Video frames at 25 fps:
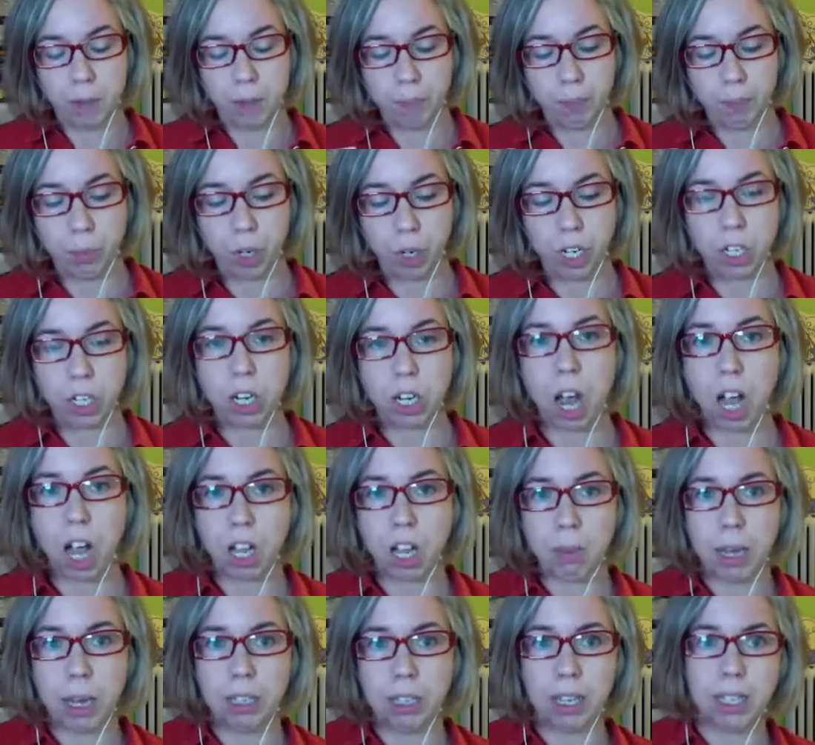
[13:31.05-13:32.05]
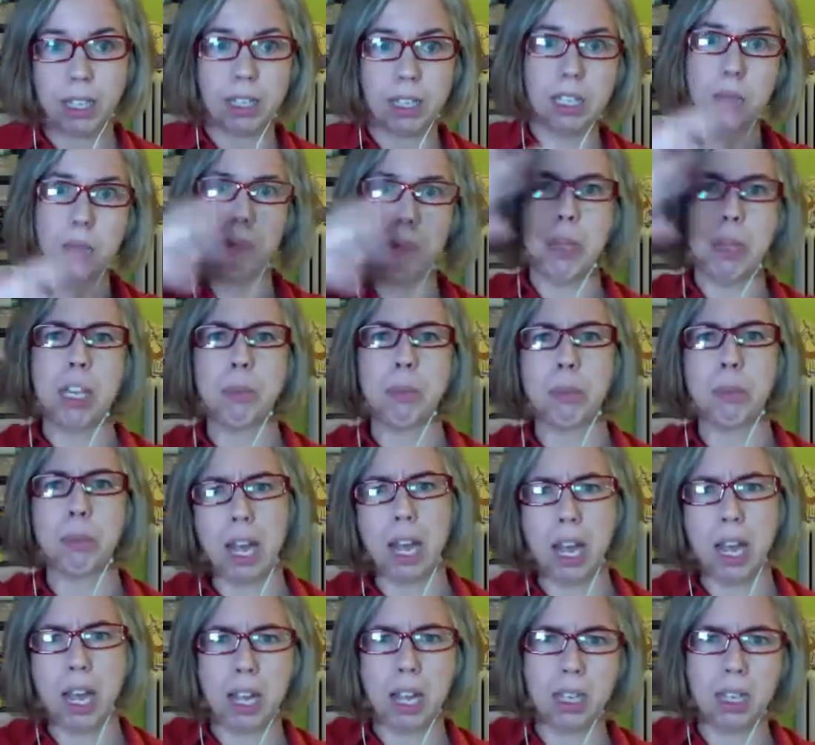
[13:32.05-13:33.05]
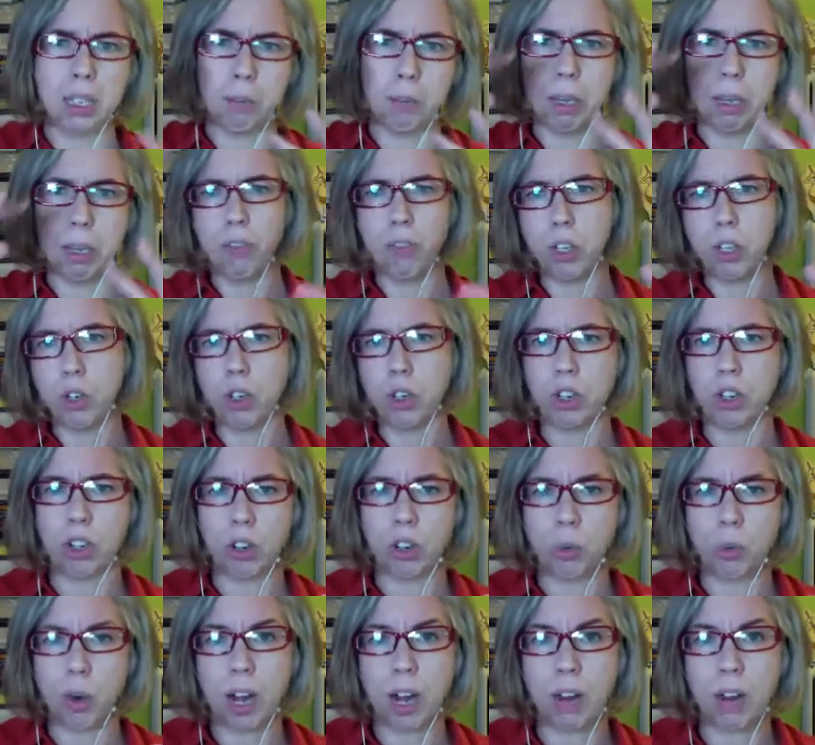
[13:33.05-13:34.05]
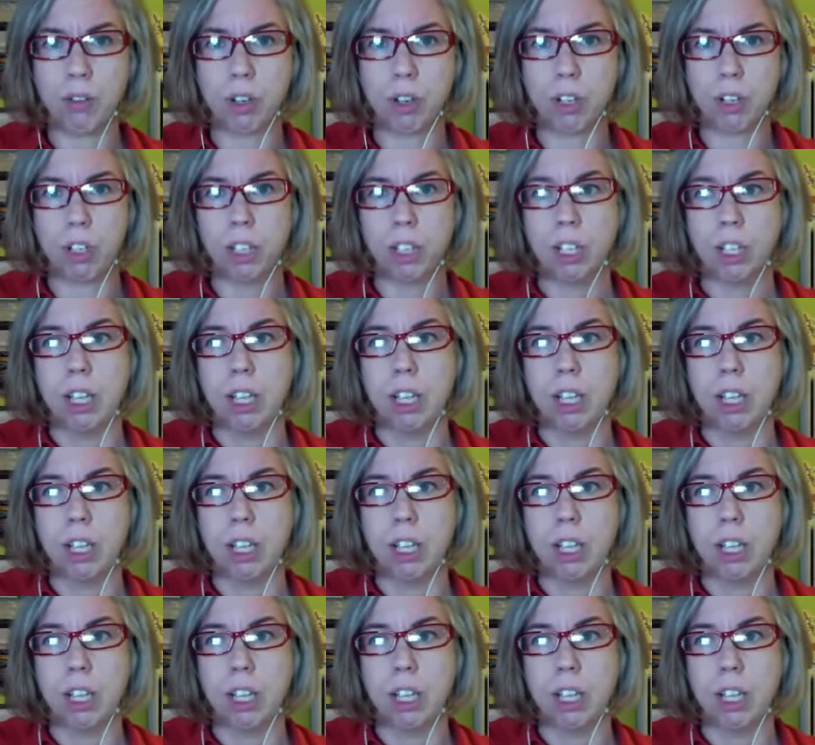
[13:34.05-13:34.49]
we're going to talk about like these big plans, big future, whatever.